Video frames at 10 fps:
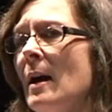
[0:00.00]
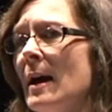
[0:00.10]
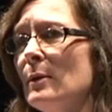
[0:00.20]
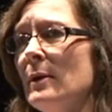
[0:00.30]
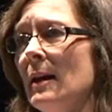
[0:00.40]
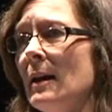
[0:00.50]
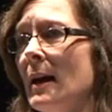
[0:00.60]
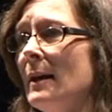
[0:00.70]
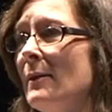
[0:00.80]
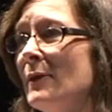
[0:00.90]
I don't think
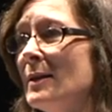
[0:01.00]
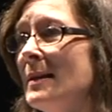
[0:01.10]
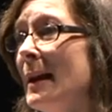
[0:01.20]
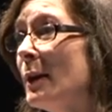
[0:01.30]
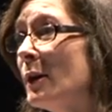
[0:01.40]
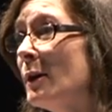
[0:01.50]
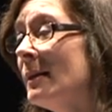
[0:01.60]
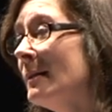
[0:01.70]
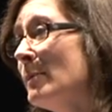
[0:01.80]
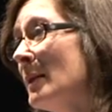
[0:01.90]
any of us here
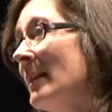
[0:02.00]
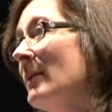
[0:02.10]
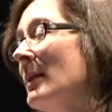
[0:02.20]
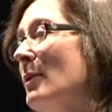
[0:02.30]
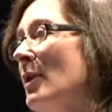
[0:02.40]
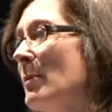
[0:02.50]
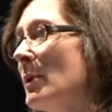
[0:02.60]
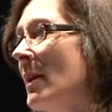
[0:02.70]
believed that the Harper